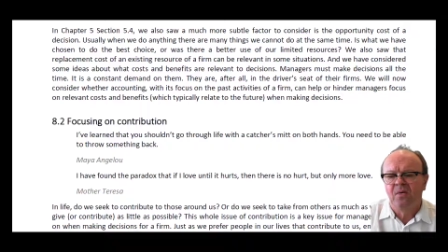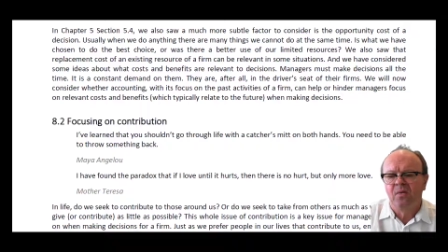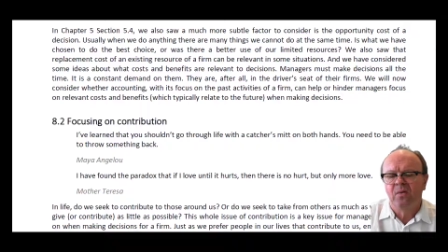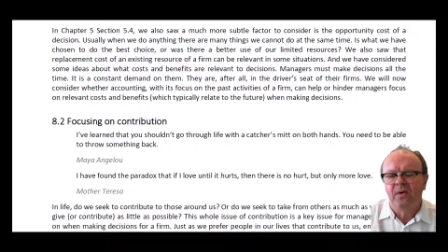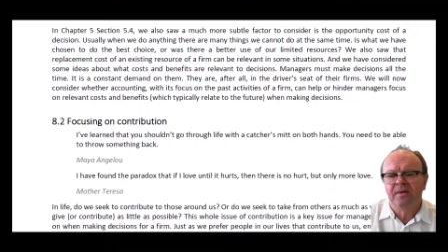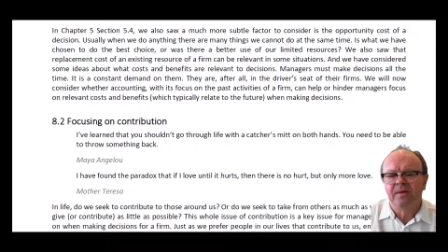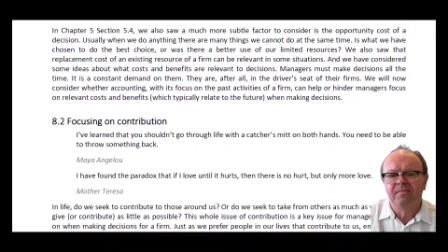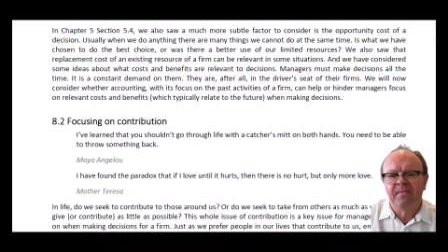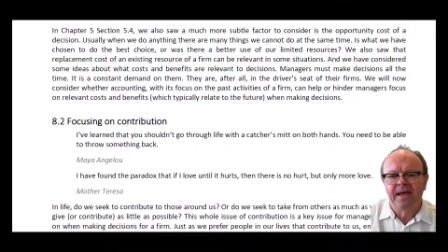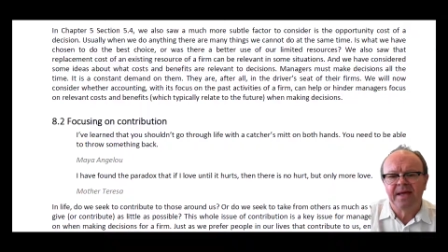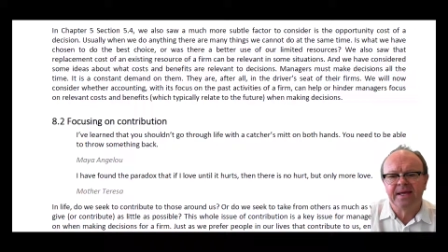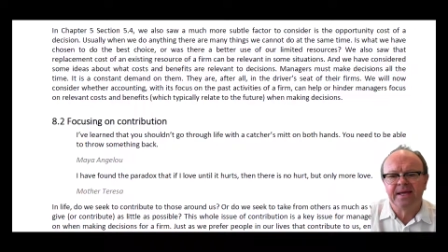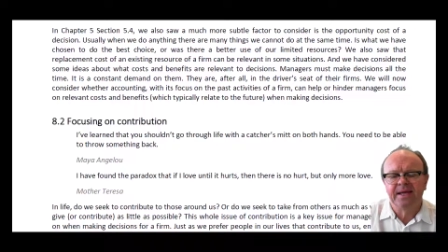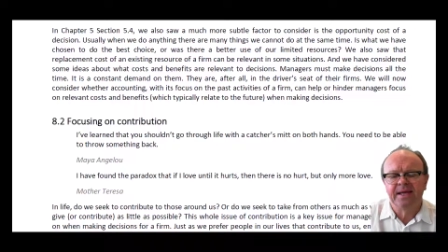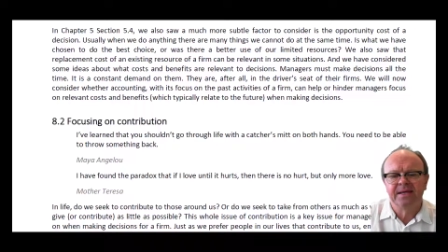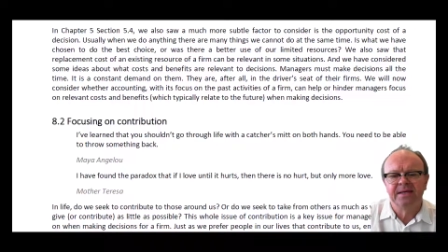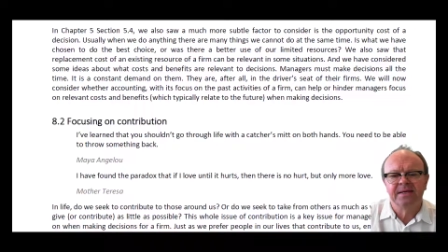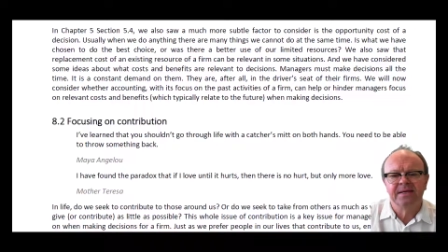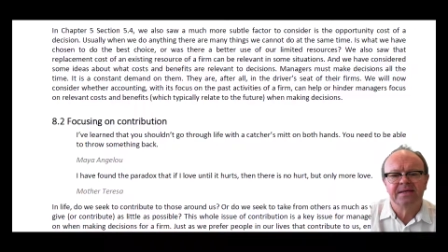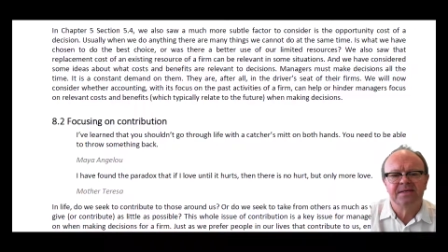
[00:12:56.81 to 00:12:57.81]
when
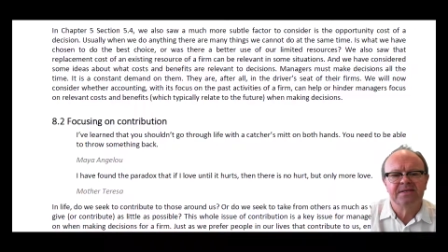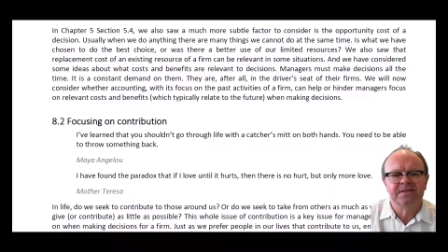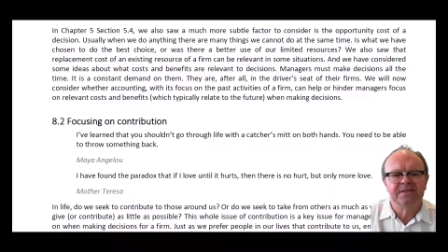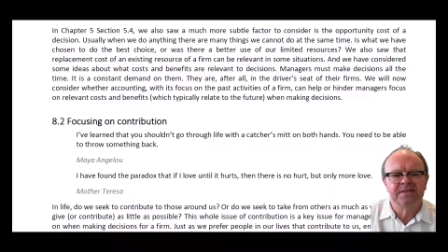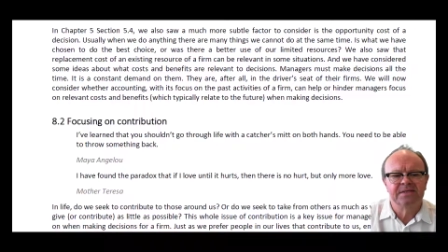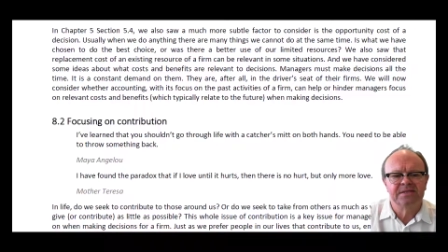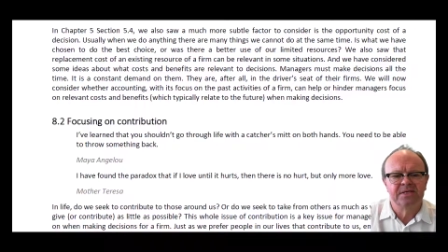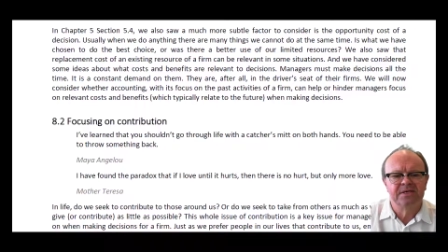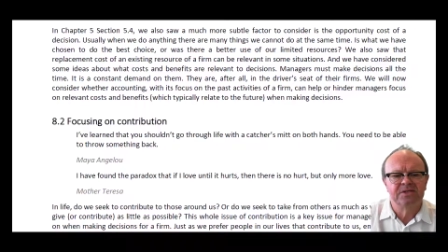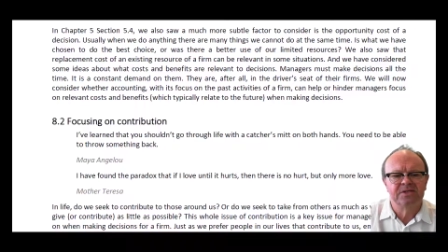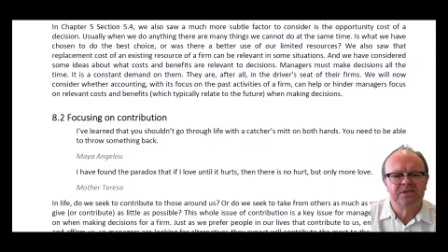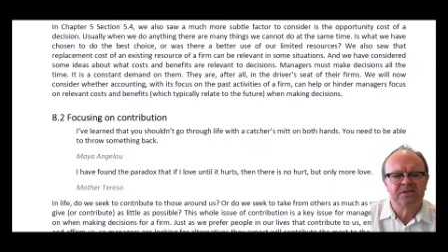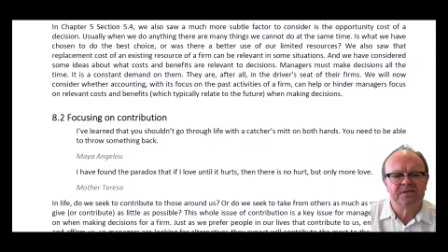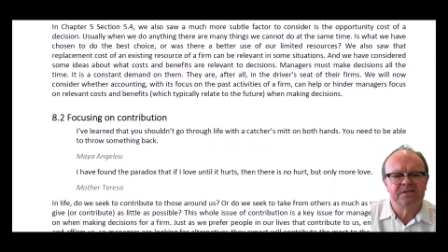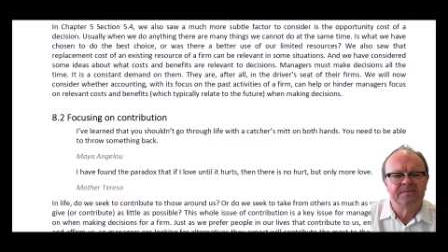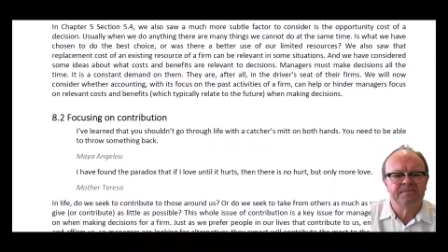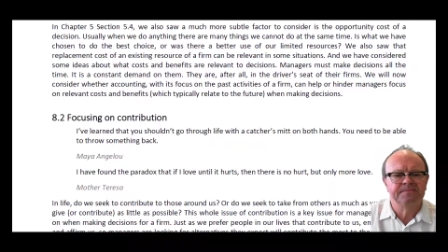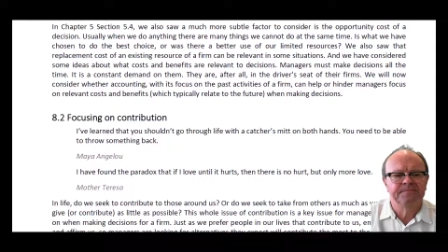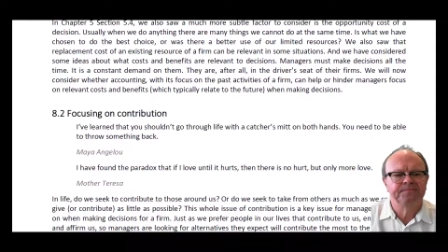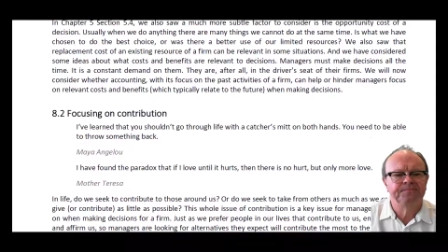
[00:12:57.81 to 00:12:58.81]
making
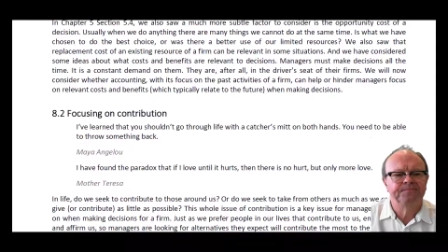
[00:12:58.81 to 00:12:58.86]
decisions.